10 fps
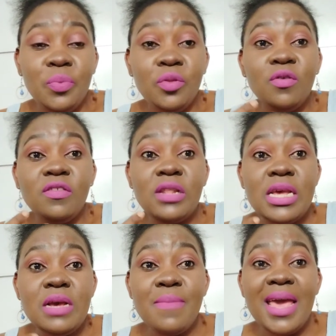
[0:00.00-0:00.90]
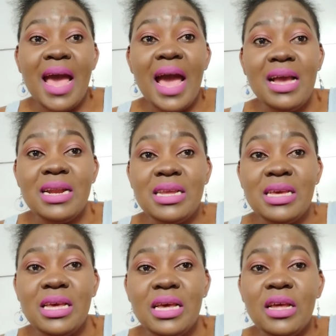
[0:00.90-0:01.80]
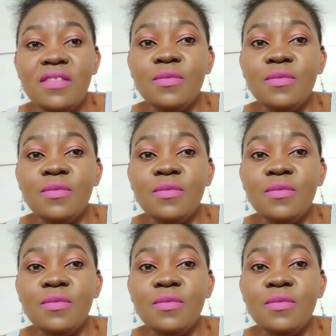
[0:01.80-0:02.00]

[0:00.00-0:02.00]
Because like my acne, it's